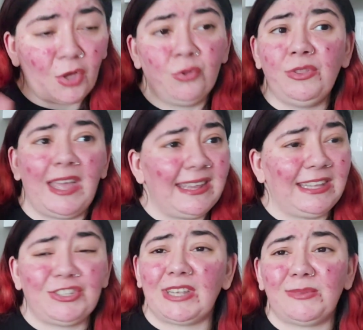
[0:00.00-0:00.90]
on the
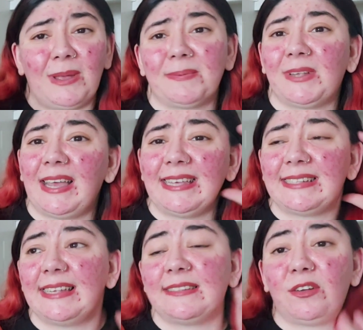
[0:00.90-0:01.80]
NHS website it
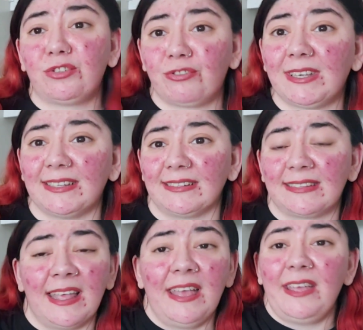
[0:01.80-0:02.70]
says, oh, triggers,